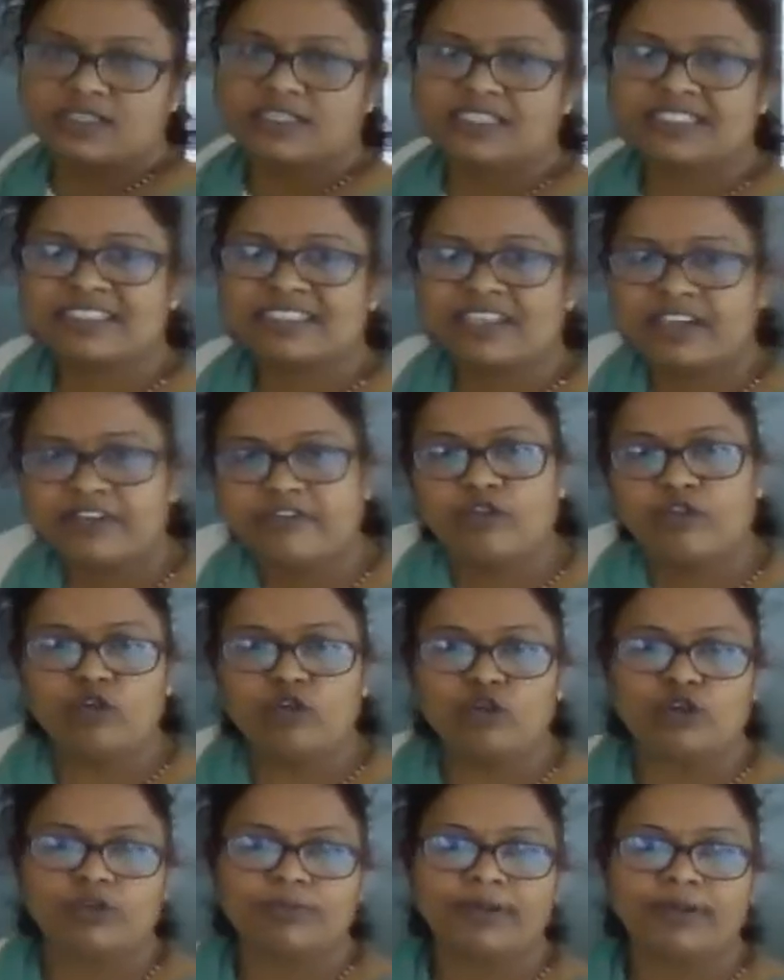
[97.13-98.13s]
is then
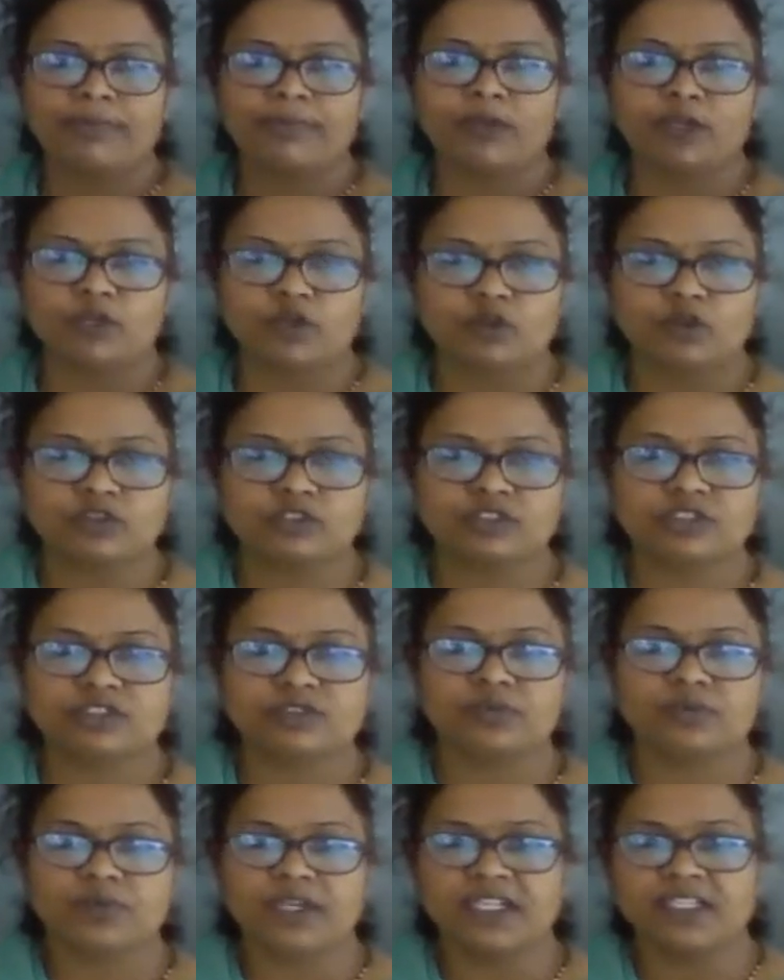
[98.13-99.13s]
followed by
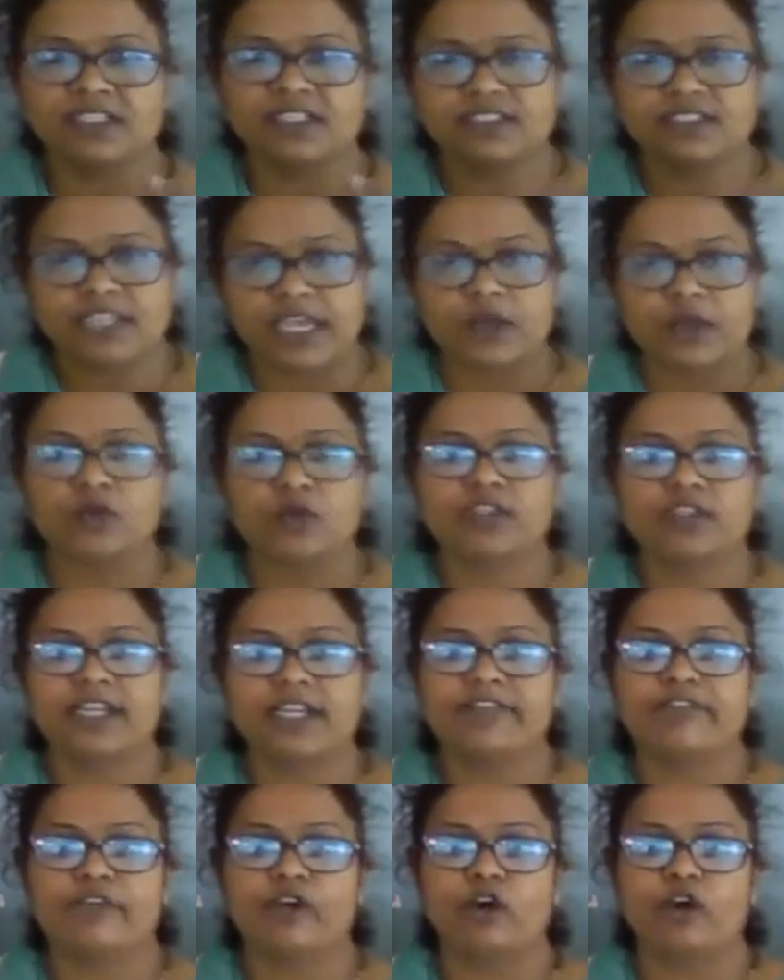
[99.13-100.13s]
mitosis. When the zygote
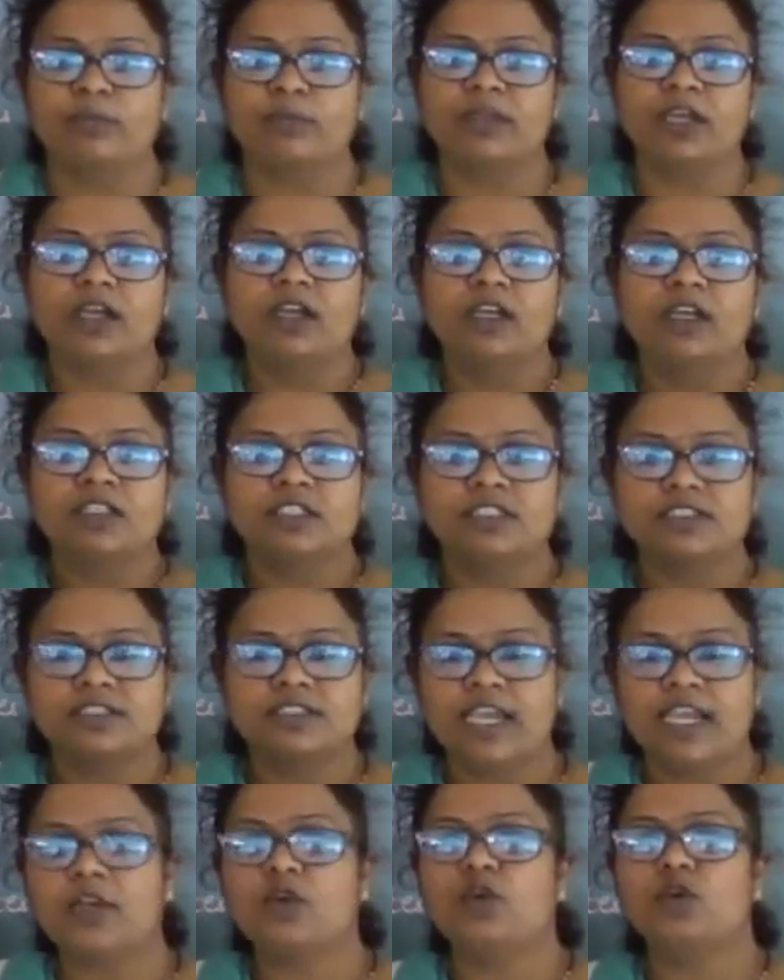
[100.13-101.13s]
get formed, the
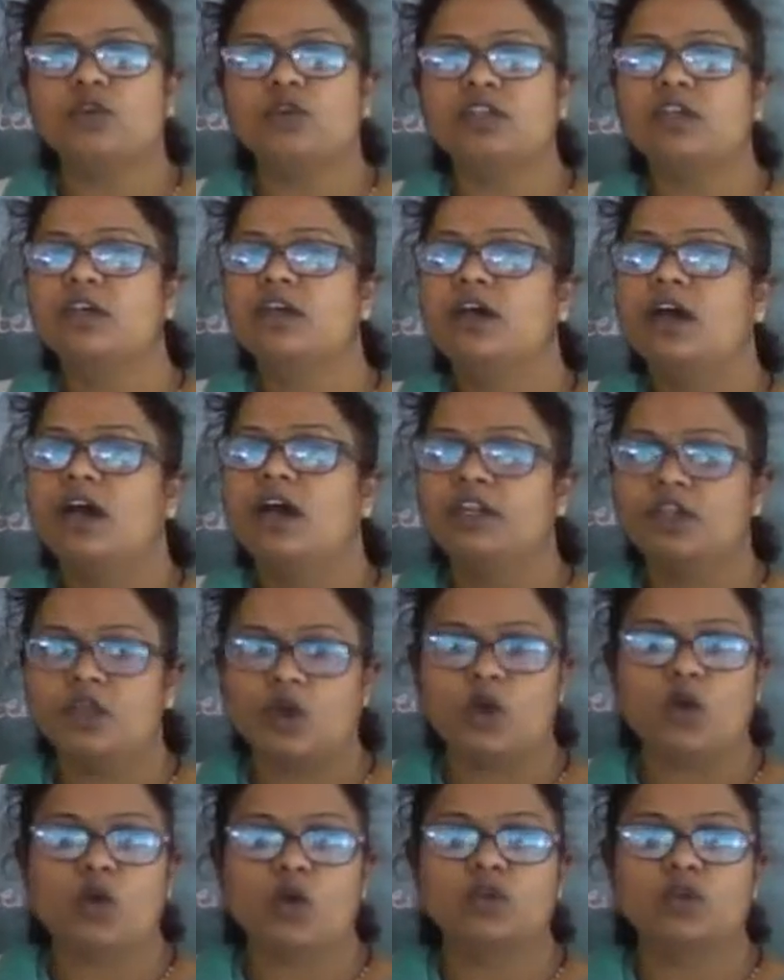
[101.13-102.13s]
zygote
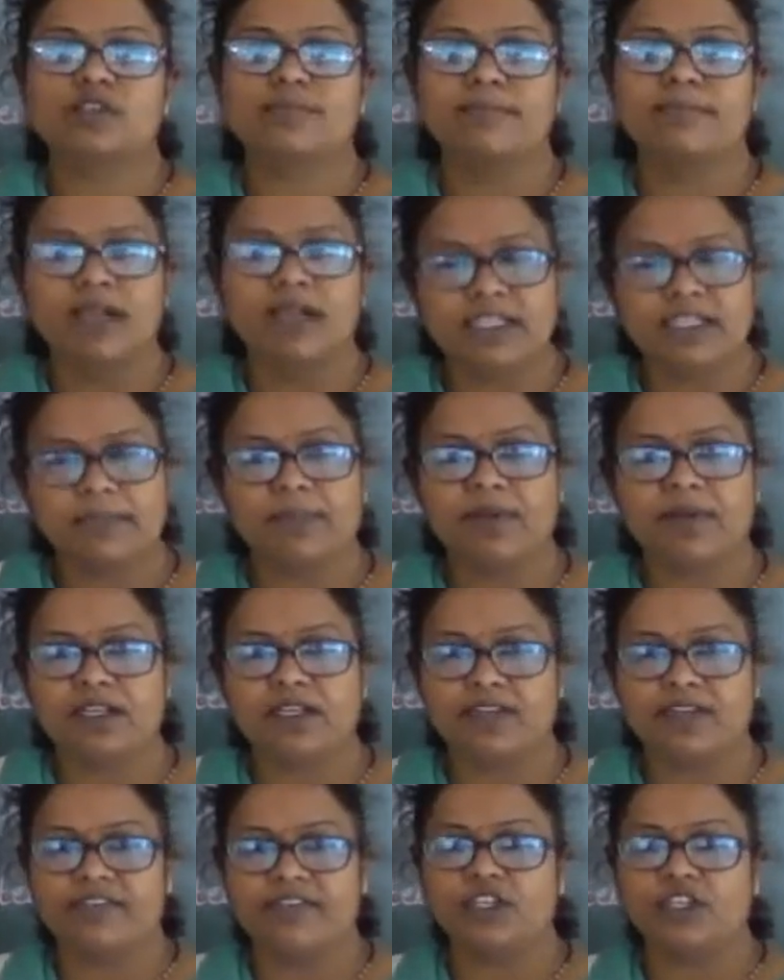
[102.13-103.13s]
undergoes multiple
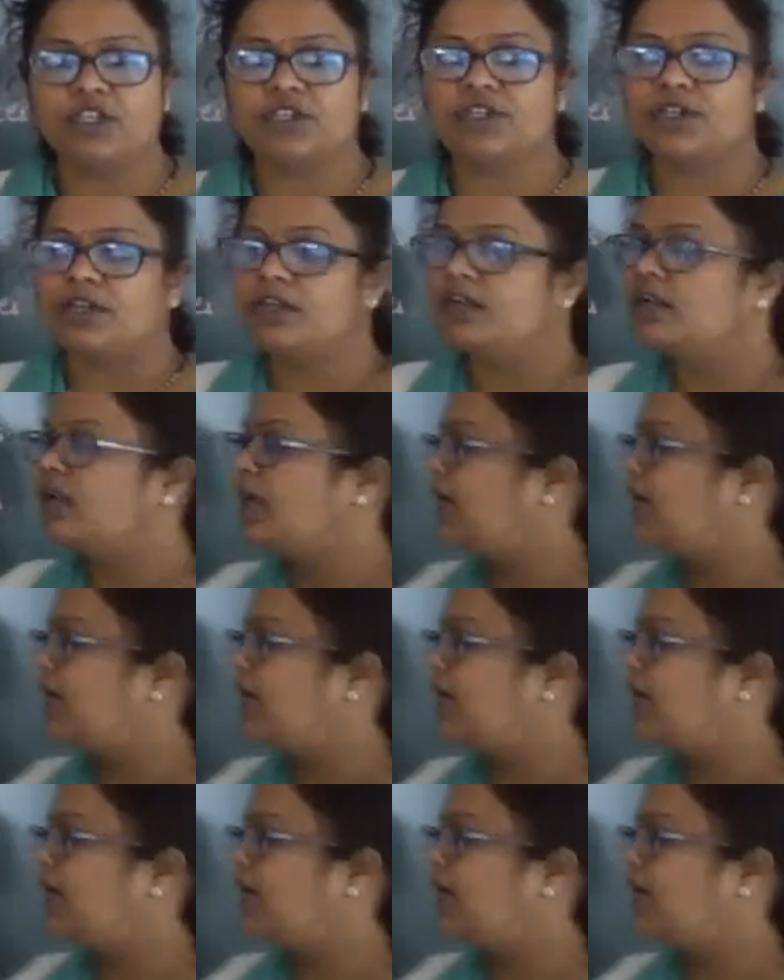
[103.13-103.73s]
division